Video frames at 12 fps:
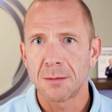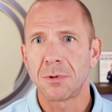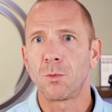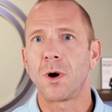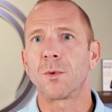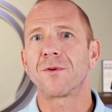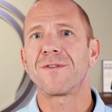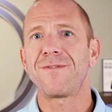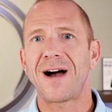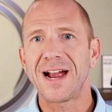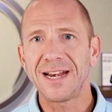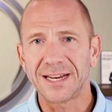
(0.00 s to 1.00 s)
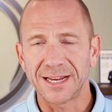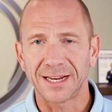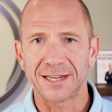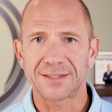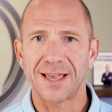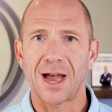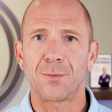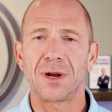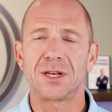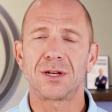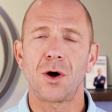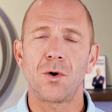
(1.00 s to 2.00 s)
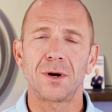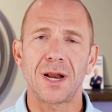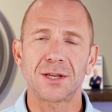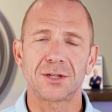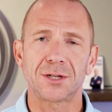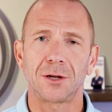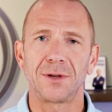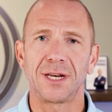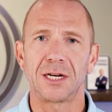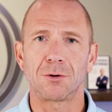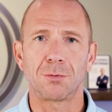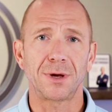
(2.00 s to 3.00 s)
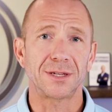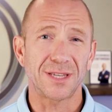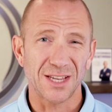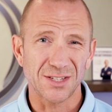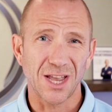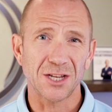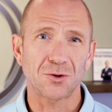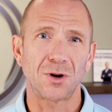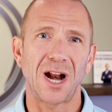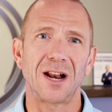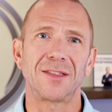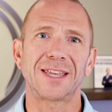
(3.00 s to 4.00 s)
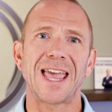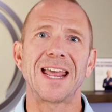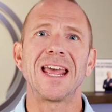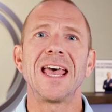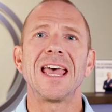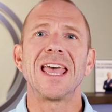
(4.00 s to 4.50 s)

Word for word: But what we're finding is that we don't necessarily need to replace testosterone out of the gate.